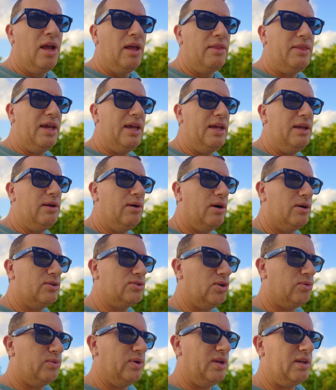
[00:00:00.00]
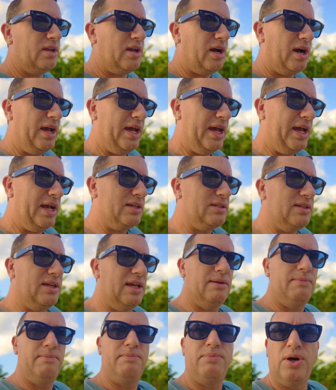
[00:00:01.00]
They also rent kayaks
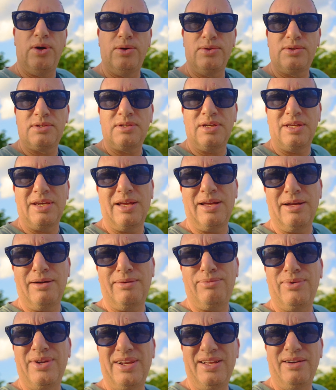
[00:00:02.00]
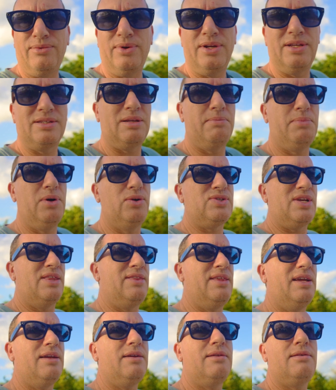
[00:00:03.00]
and boats, and when I said boats, I
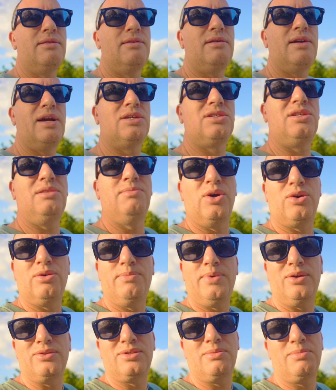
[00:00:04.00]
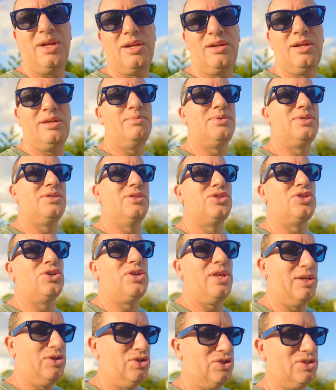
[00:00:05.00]
think they're actually motorboats. I'm not 100% sure,
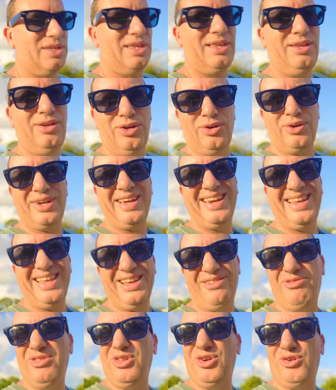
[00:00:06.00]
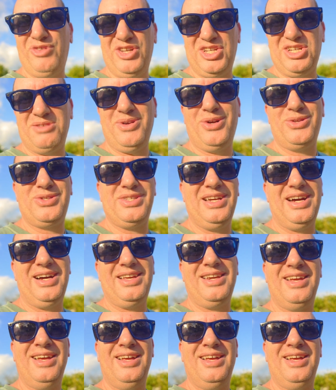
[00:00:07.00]
like just, you know, kind of like little fishing boats, not